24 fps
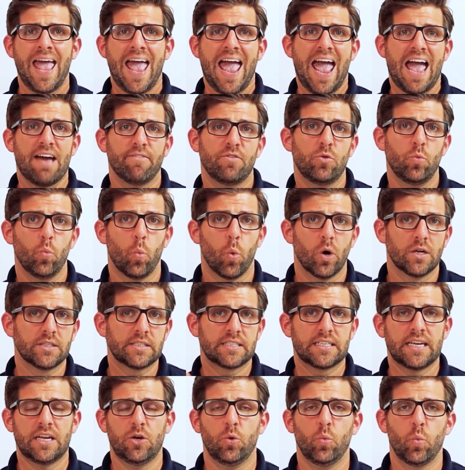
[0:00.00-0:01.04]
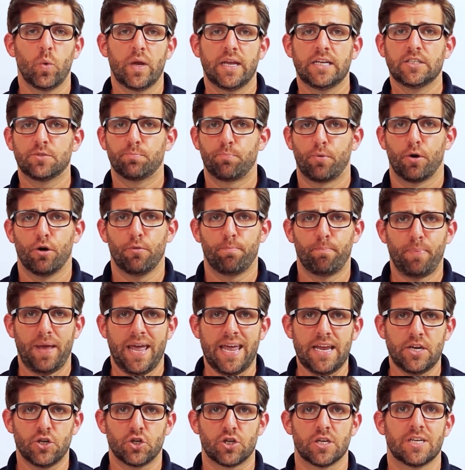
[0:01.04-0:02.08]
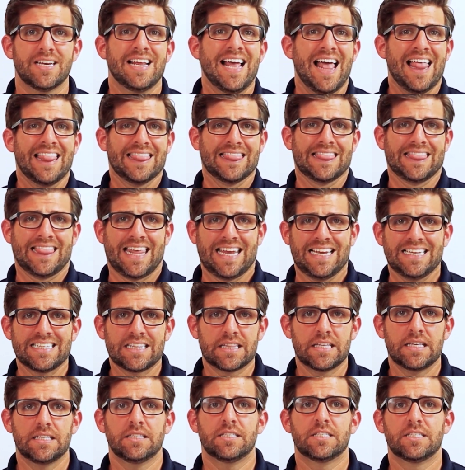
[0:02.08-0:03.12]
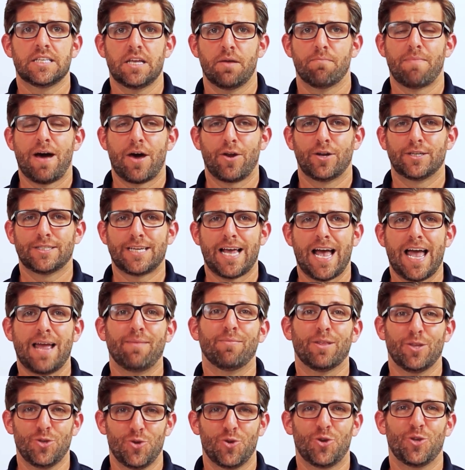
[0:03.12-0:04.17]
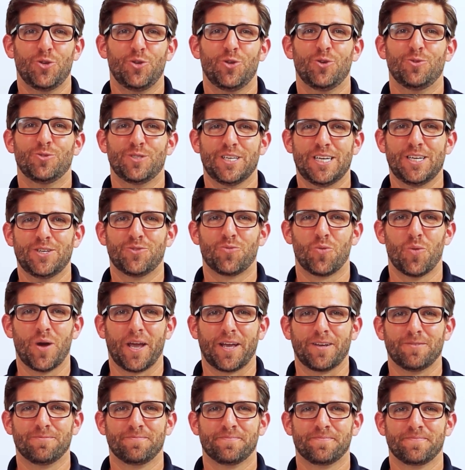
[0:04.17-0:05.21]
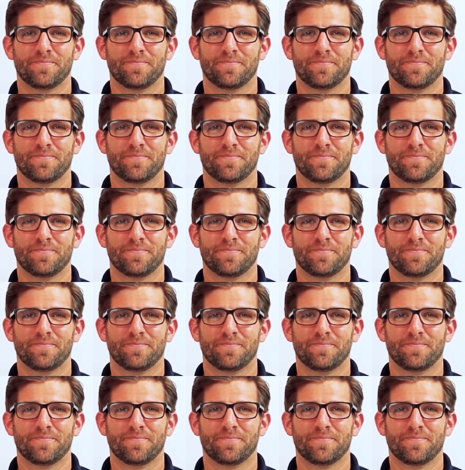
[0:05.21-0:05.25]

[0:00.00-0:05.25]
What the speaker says: Having one set of wings per patient lengthens the amount of time that you can use each wing.